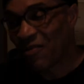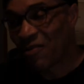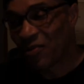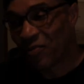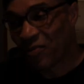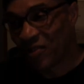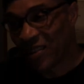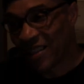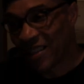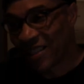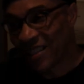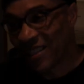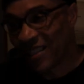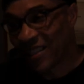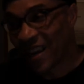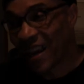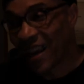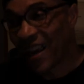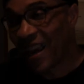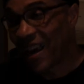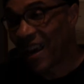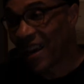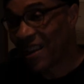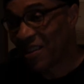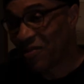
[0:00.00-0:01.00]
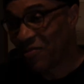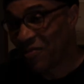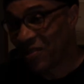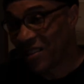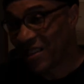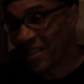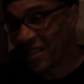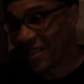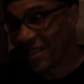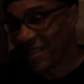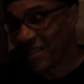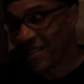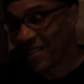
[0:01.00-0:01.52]
a vision. I had a
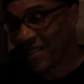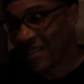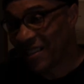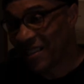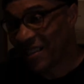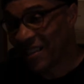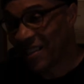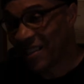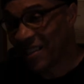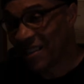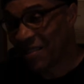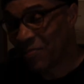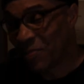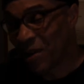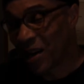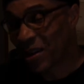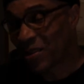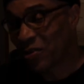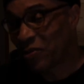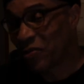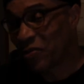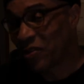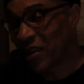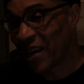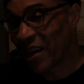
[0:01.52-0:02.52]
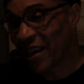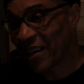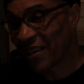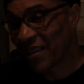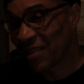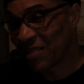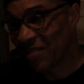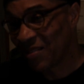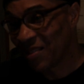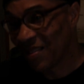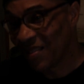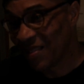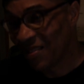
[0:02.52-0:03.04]
vision. Matter of
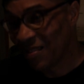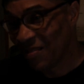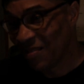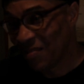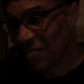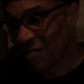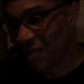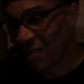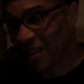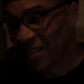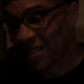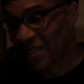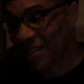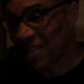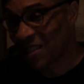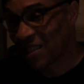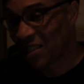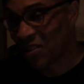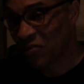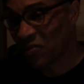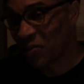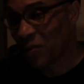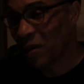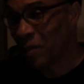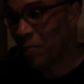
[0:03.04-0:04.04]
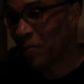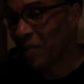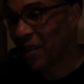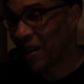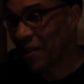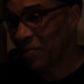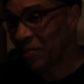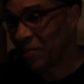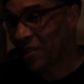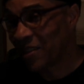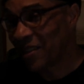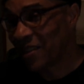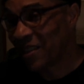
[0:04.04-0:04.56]
fact, when I tested for my
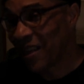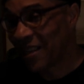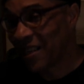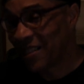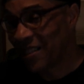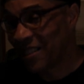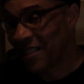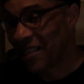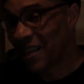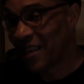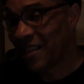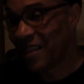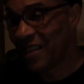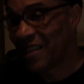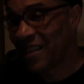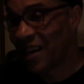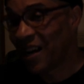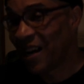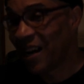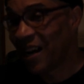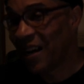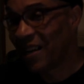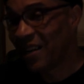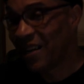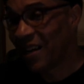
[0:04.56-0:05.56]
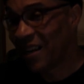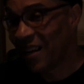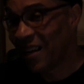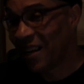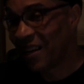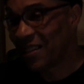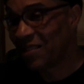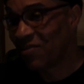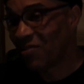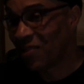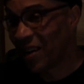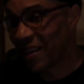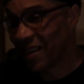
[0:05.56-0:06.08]
black belt in 1989, I
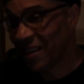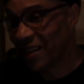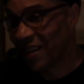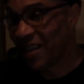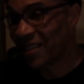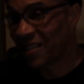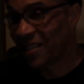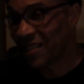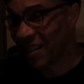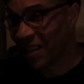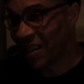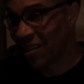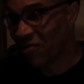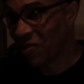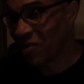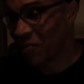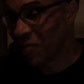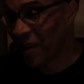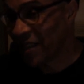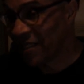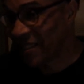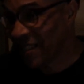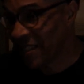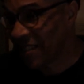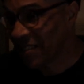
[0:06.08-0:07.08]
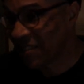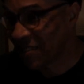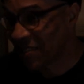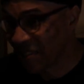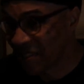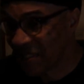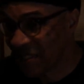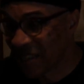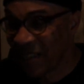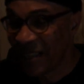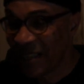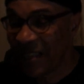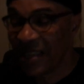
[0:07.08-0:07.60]
had to write an essay for my
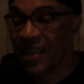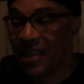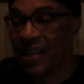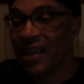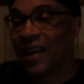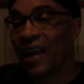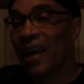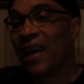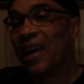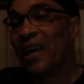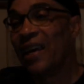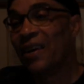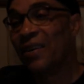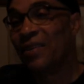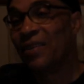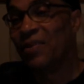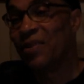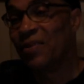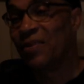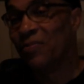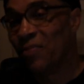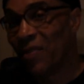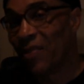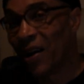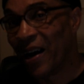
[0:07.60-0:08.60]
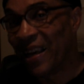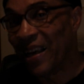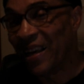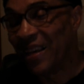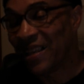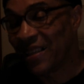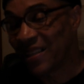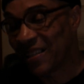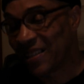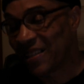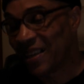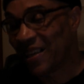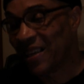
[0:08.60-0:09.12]
teacher, and my
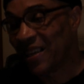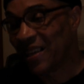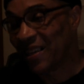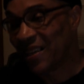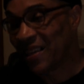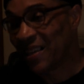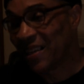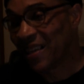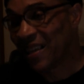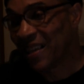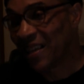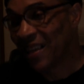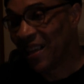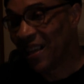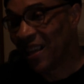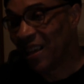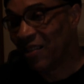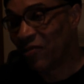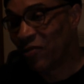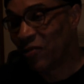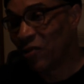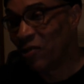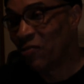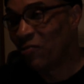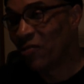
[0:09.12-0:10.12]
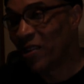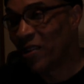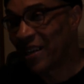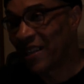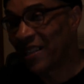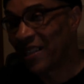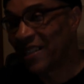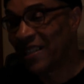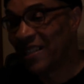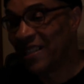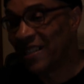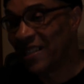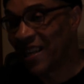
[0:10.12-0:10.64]
essay, if you read
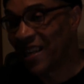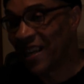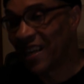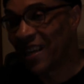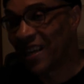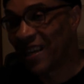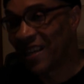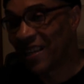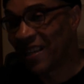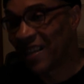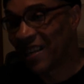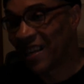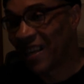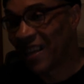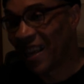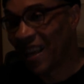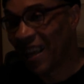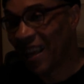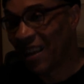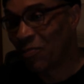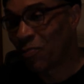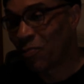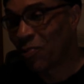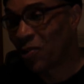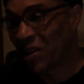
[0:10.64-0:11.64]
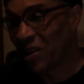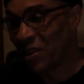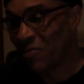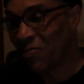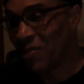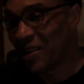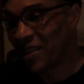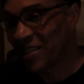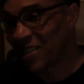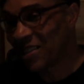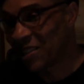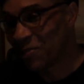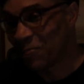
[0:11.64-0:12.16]
it today, it pretty
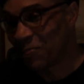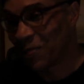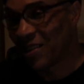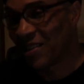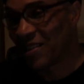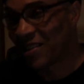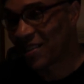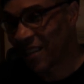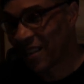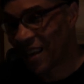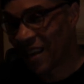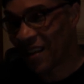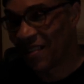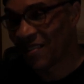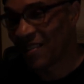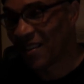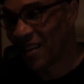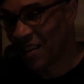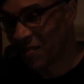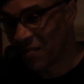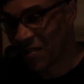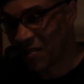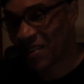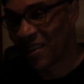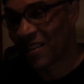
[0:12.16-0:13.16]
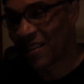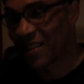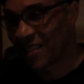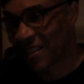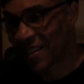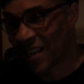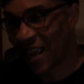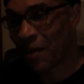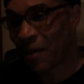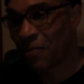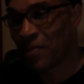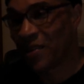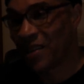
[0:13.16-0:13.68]
much spells out everything that's
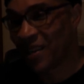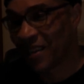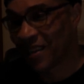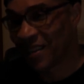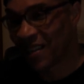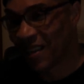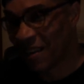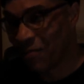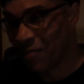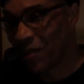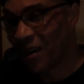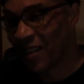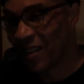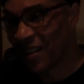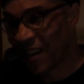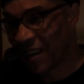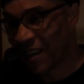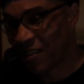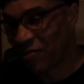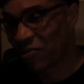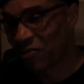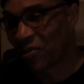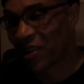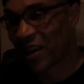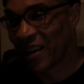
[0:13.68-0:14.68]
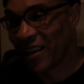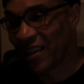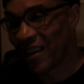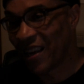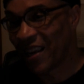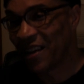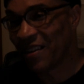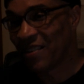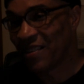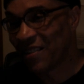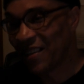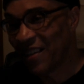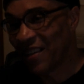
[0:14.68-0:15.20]
happening in my life right
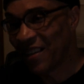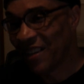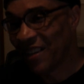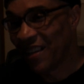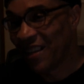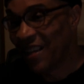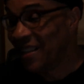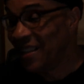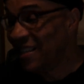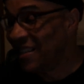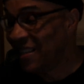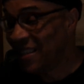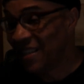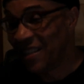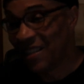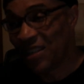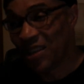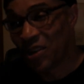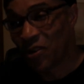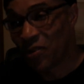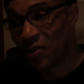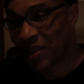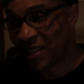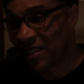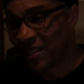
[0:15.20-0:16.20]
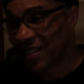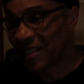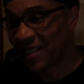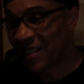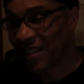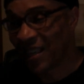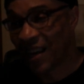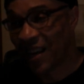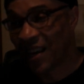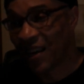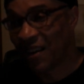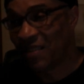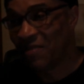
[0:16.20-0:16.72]
now. Didn't know it at the
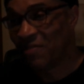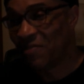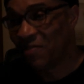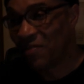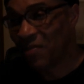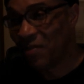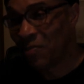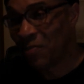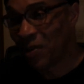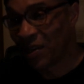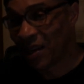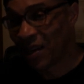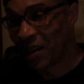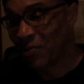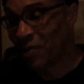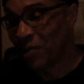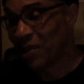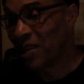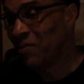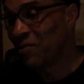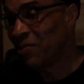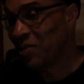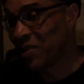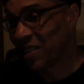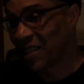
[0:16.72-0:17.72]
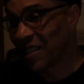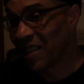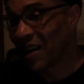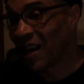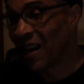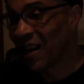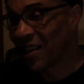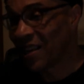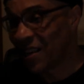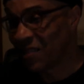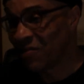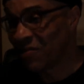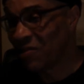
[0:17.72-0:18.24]
time, but I believe it was a
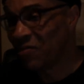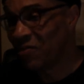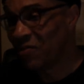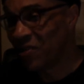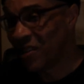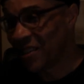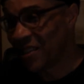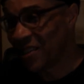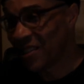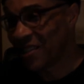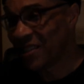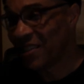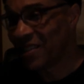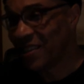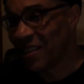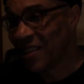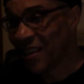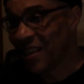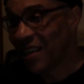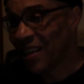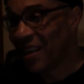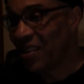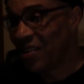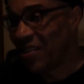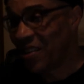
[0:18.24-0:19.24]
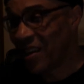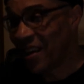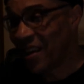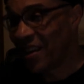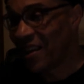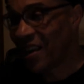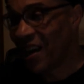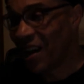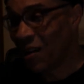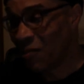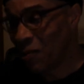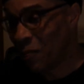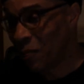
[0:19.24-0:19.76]
God-given vision
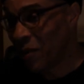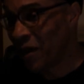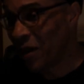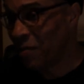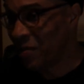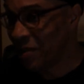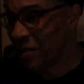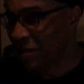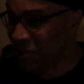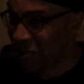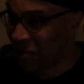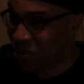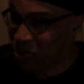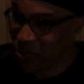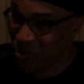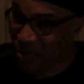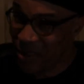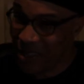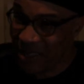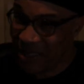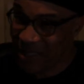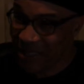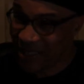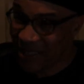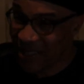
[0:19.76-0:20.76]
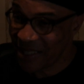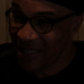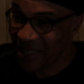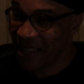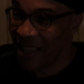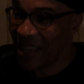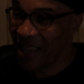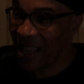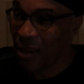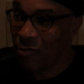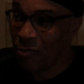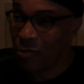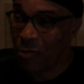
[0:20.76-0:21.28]
that I would be able to do this
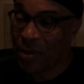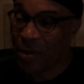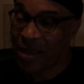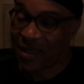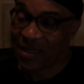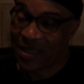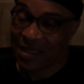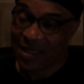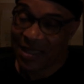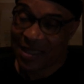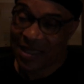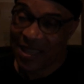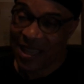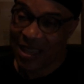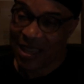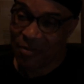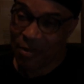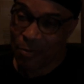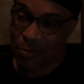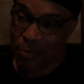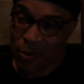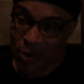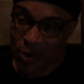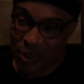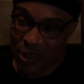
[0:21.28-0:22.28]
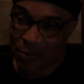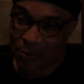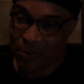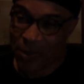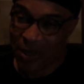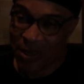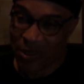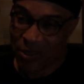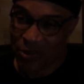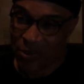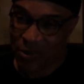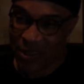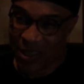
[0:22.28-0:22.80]
And what makes it even more
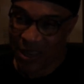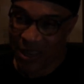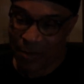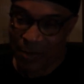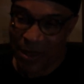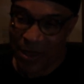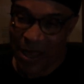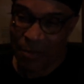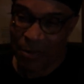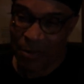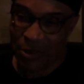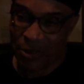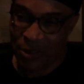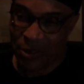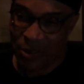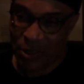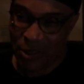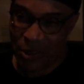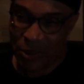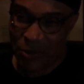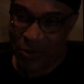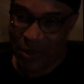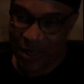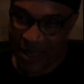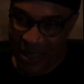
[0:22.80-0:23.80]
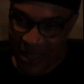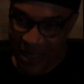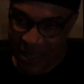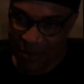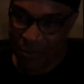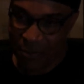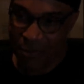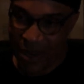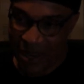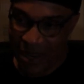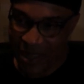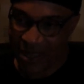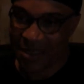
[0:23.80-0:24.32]
special that I'm able to do it in
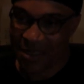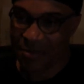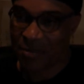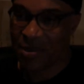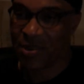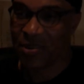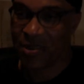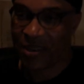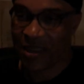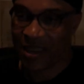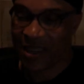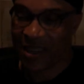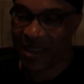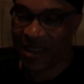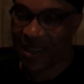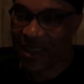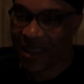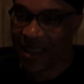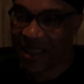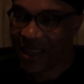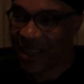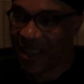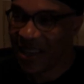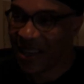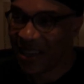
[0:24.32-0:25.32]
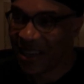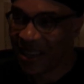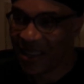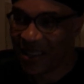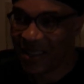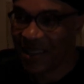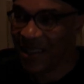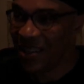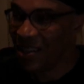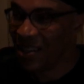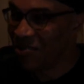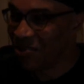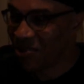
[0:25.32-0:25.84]
my community.
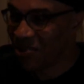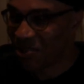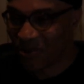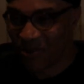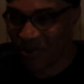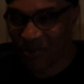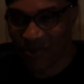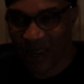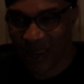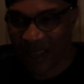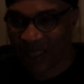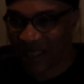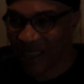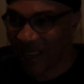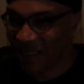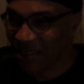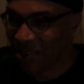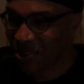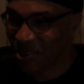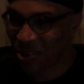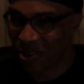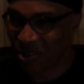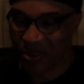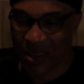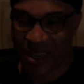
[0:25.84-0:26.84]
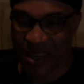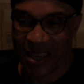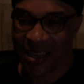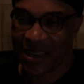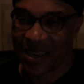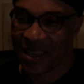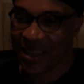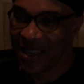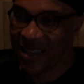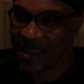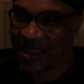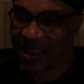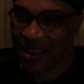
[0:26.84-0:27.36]
Lives right down the street.
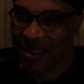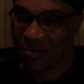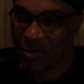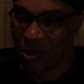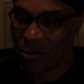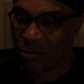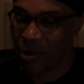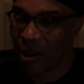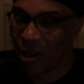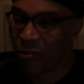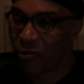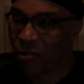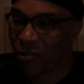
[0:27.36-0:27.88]
My wife